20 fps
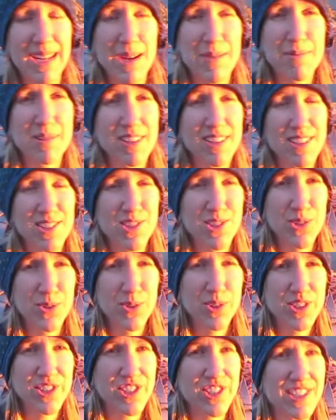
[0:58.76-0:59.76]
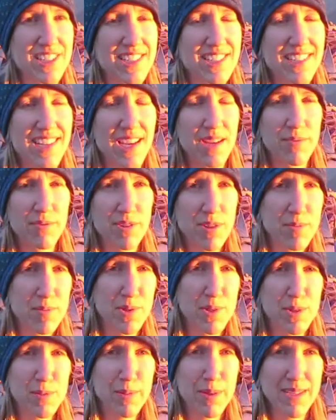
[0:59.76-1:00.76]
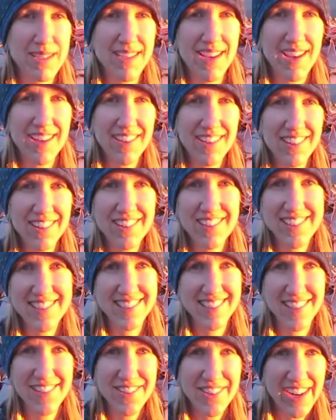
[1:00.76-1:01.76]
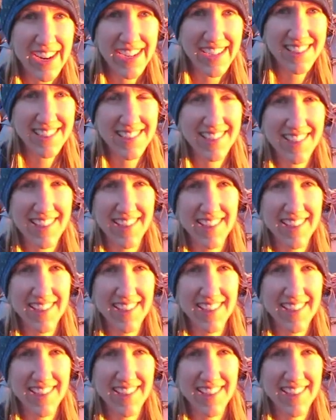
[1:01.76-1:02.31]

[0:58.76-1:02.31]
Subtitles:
up to the shoulder just in time for the most spectacular sunrise.